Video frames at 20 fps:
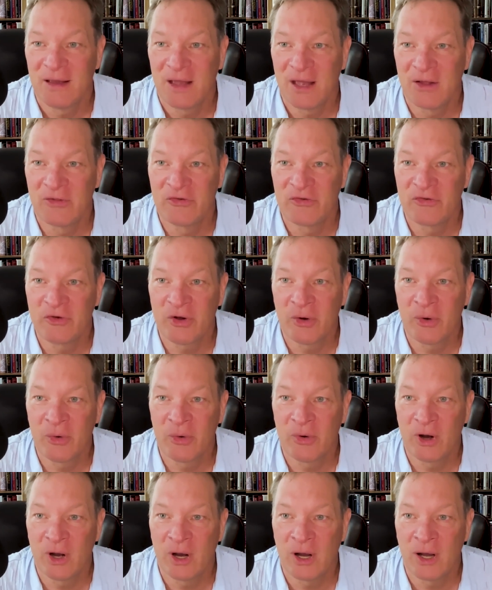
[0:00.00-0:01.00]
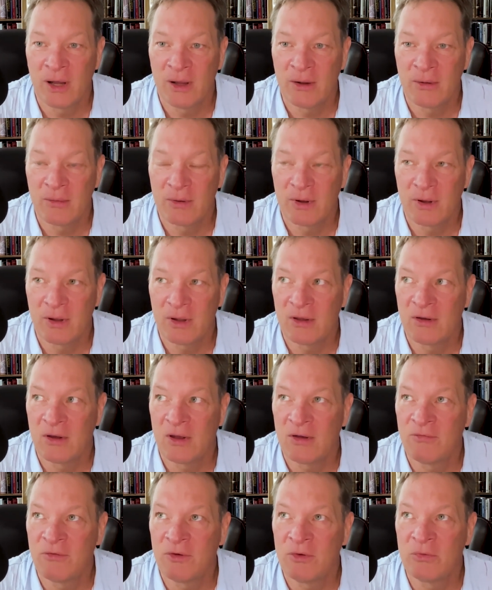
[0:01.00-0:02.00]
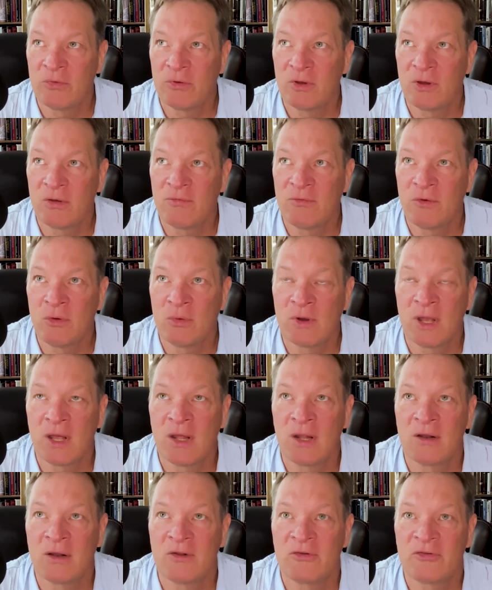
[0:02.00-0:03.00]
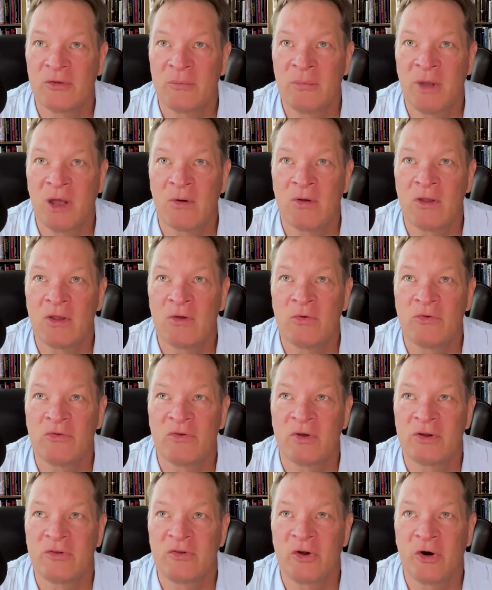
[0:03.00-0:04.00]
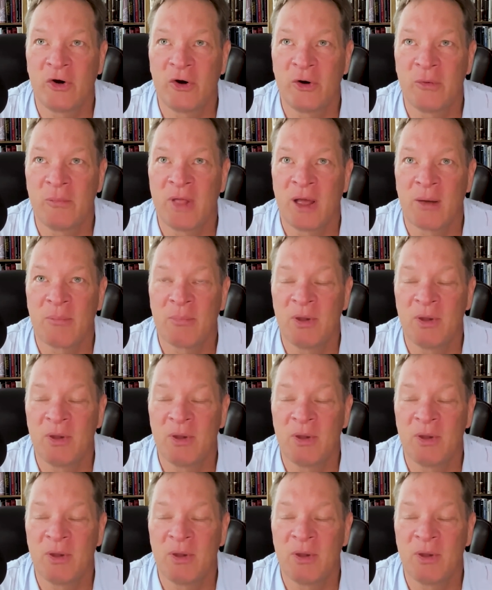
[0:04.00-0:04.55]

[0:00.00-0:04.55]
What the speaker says: And so if you can somehow use a term that